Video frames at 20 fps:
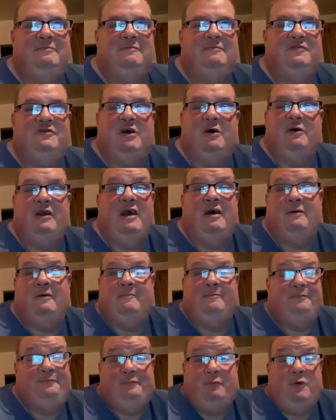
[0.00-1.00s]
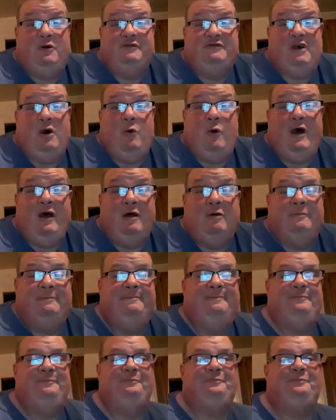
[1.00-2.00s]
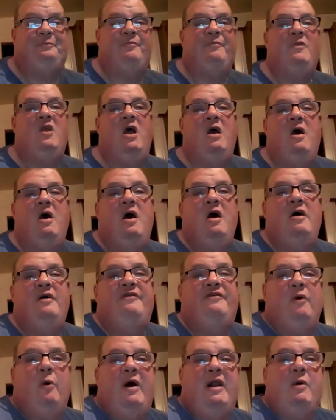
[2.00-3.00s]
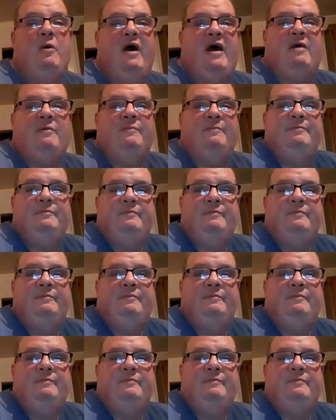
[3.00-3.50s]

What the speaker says: So yeah, it's all well. So anyway.